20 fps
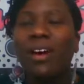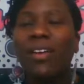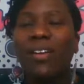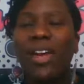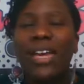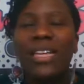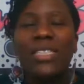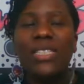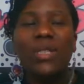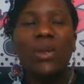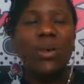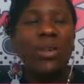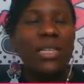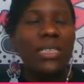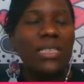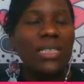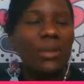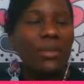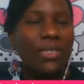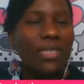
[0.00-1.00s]
Okay, so
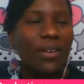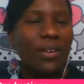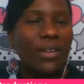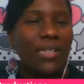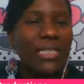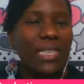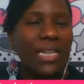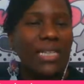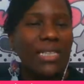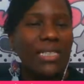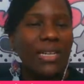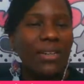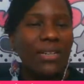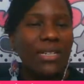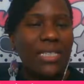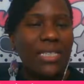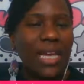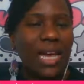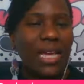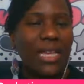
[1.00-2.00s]
let's see what Terry's saying.
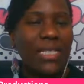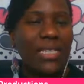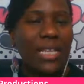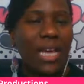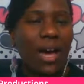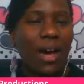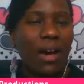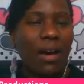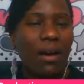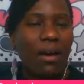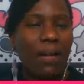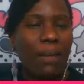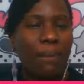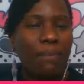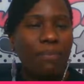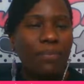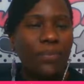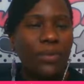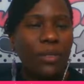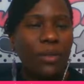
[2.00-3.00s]
Terry says,
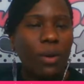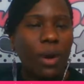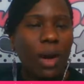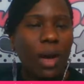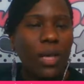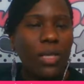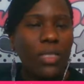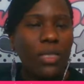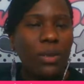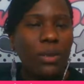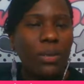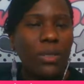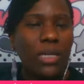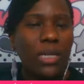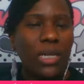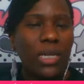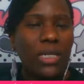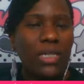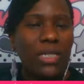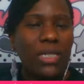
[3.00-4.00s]
you also
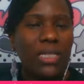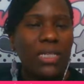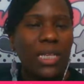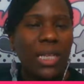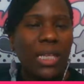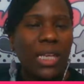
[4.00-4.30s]
need to